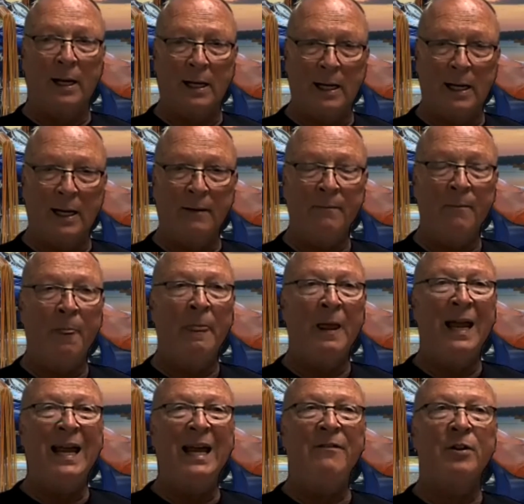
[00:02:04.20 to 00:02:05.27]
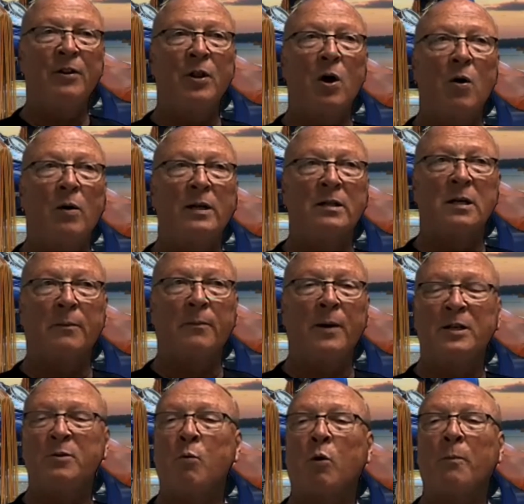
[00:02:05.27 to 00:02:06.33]
Indian, even though it's a
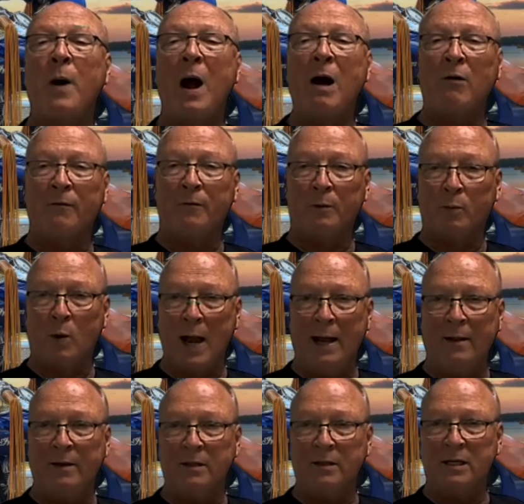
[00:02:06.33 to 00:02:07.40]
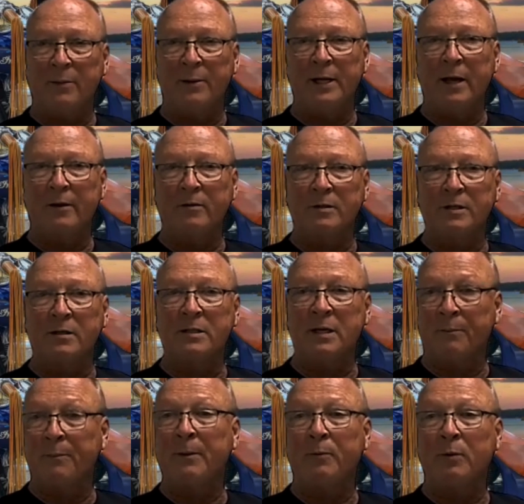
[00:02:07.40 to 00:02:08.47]
much more powerful brand than some of the others that
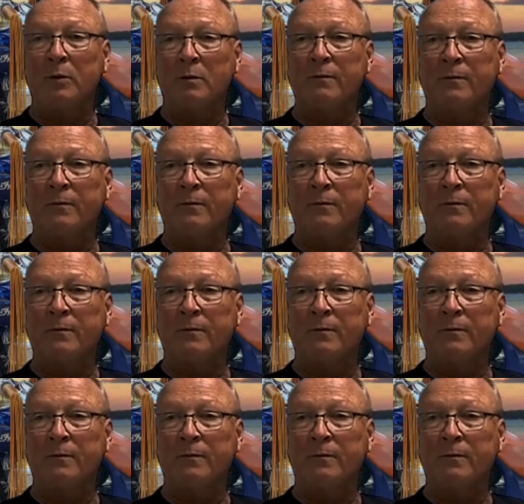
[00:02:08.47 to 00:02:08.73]
some people